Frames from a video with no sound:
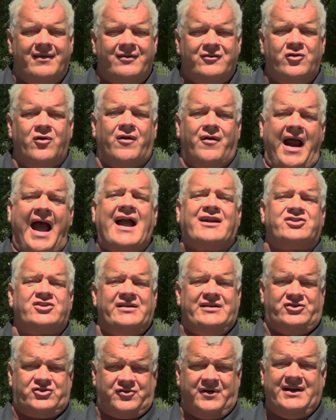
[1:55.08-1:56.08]
you are
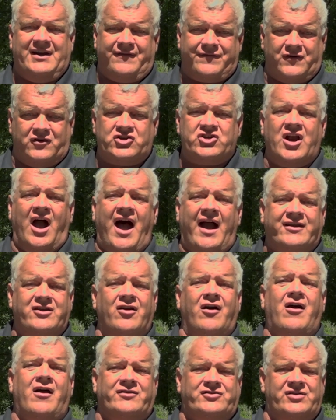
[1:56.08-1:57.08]
actually treating for shock.
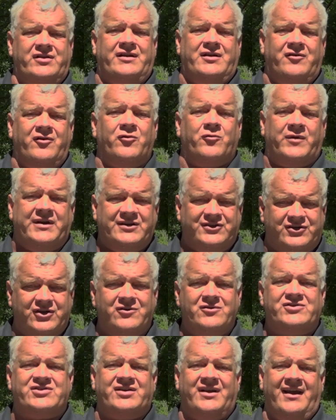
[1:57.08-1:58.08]
You're actually
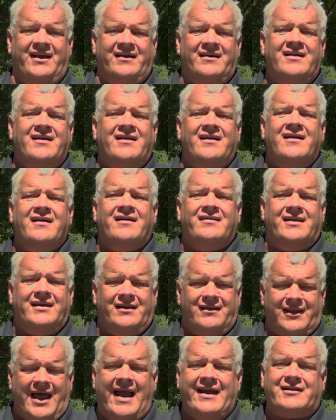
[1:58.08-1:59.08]
reducing
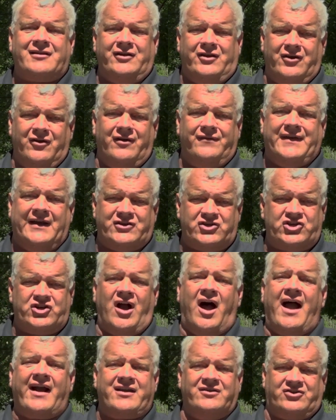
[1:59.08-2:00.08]
the likelihood that
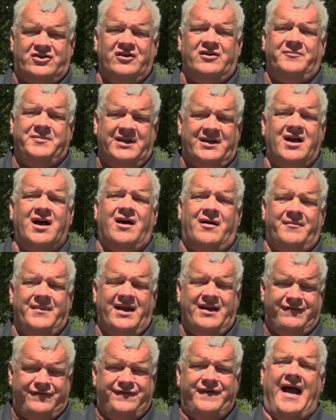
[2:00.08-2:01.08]
shock is going to become
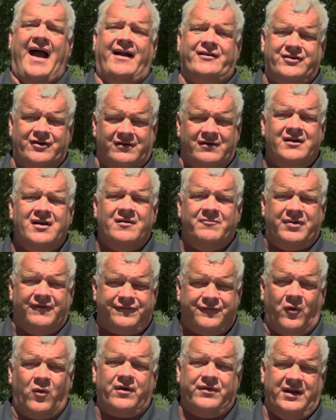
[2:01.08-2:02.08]
a factor
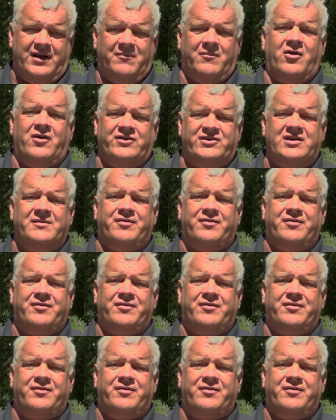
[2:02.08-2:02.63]
before the emergency